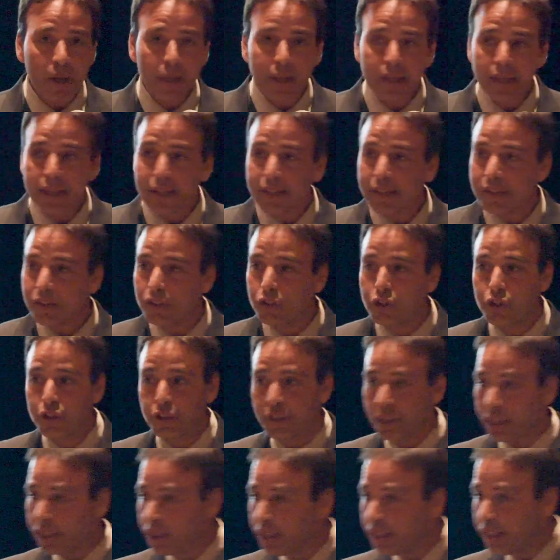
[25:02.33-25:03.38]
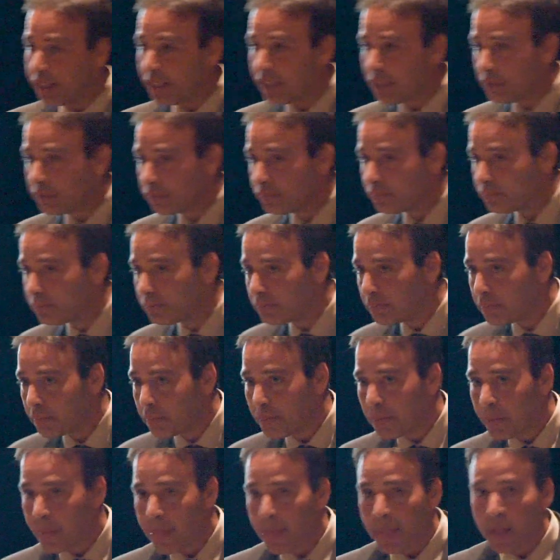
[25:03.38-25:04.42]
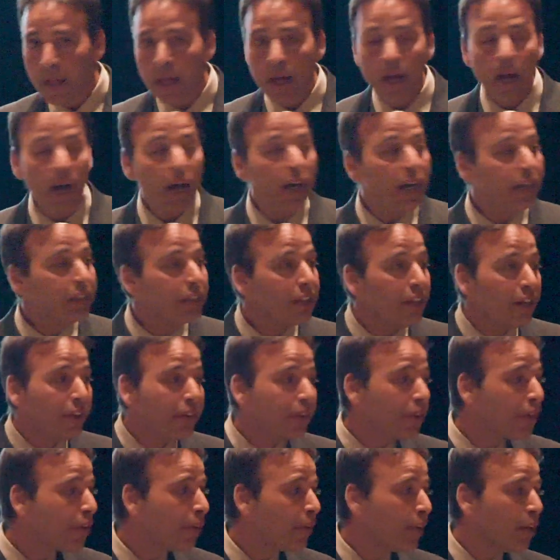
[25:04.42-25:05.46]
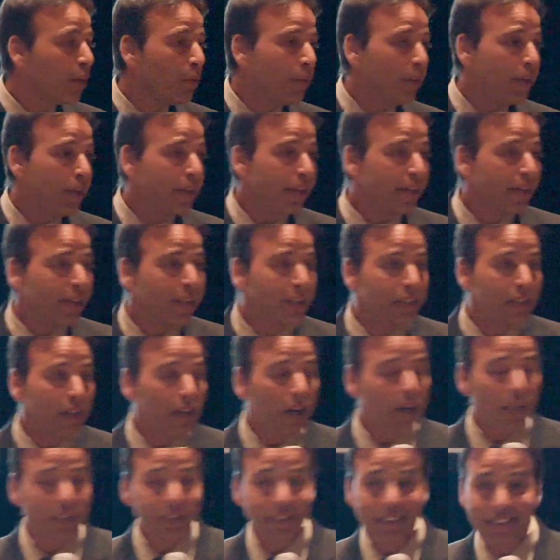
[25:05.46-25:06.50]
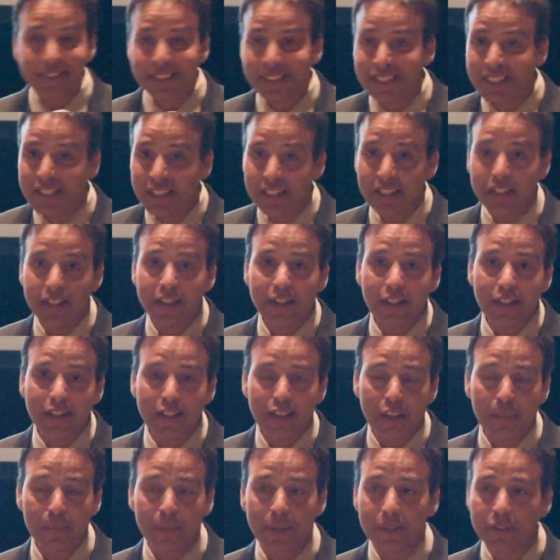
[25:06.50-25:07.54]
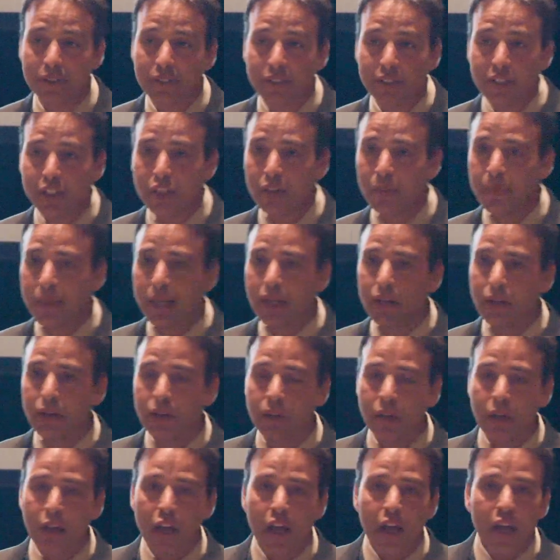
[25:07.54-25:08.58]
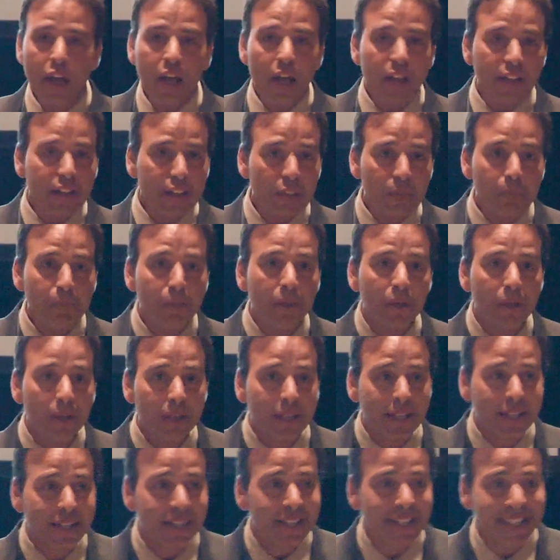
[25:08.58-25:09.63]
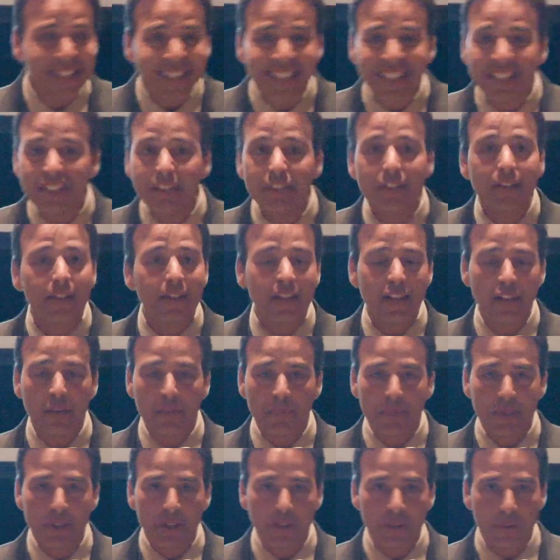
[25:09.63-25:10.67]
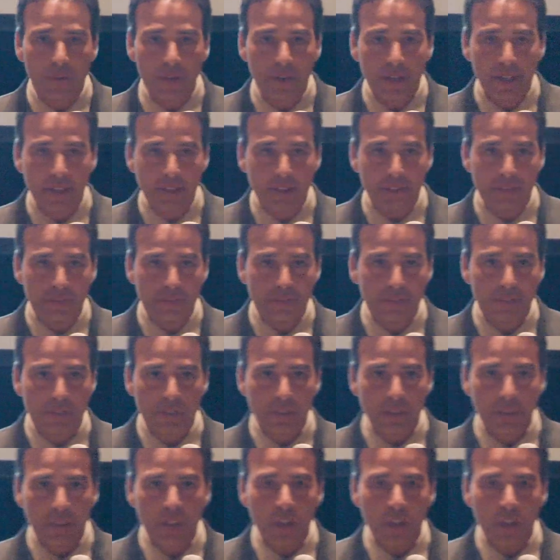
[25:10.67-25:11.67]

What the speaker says: way is journaling. Another great way that I talk to teens especially about is putting it into something creative,